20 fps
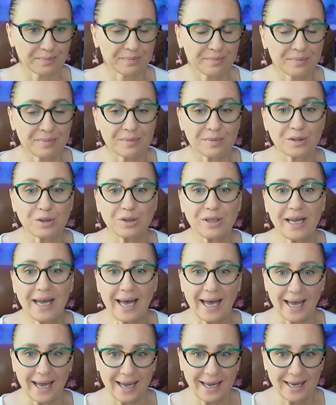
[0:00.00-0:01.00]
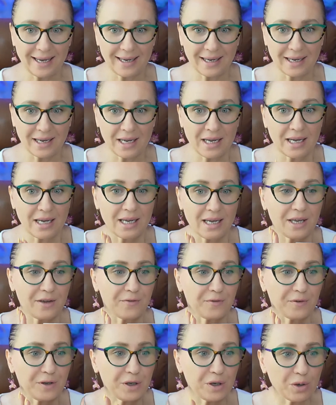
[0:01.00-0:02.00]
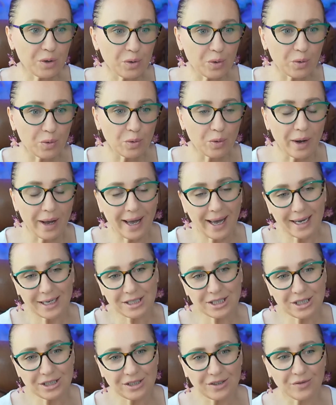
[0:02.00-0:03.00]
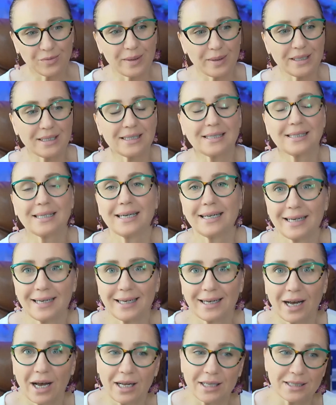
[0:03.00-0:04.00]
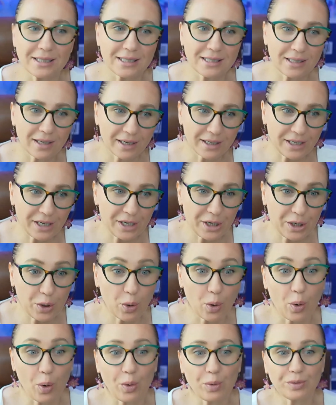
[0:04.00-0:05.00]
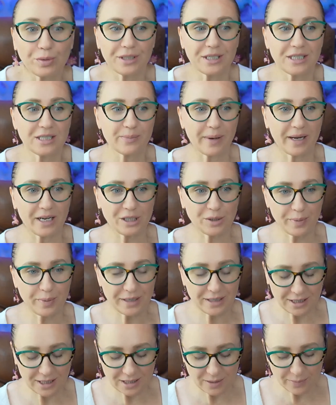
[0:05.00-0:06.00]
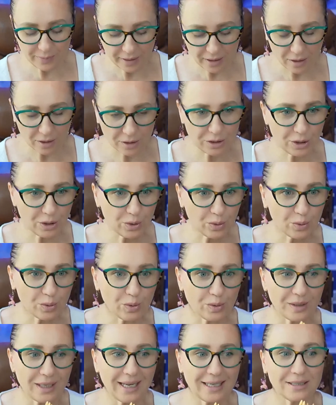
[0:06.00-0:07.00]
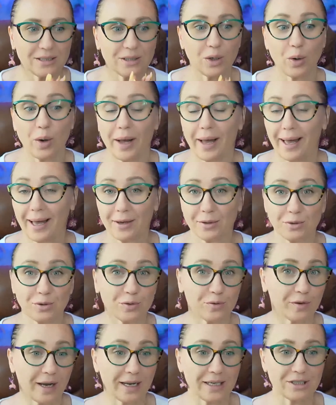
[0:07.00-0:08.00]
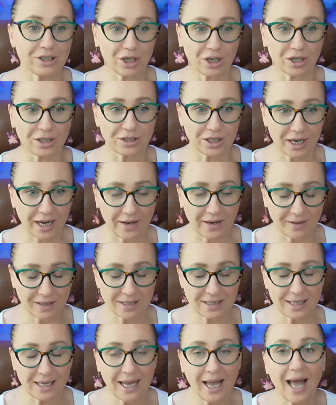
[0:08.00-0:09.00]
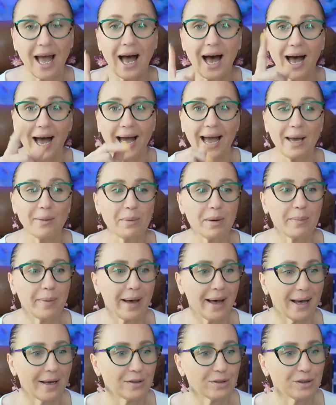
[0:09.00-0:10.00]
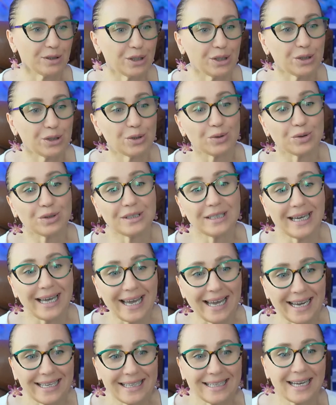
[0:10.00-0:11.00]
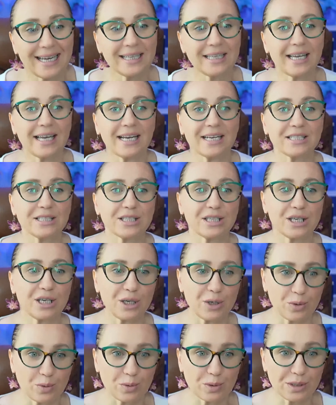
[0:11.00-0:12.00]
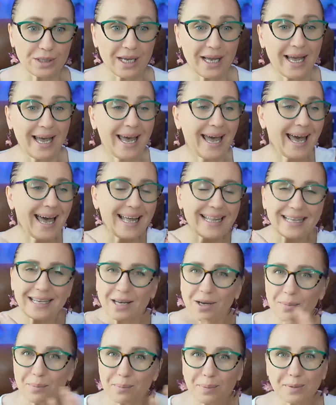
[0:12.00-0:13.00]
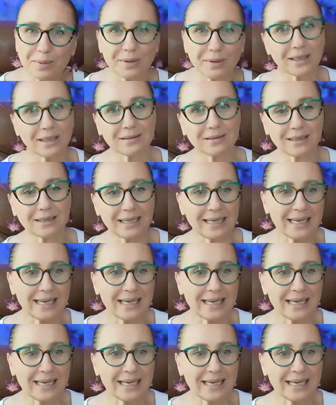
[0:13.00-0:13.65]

today, if you actually been sitting on starting your own dispatch business because you do not know how to find truck drivers, I'm about to take that excuse and completely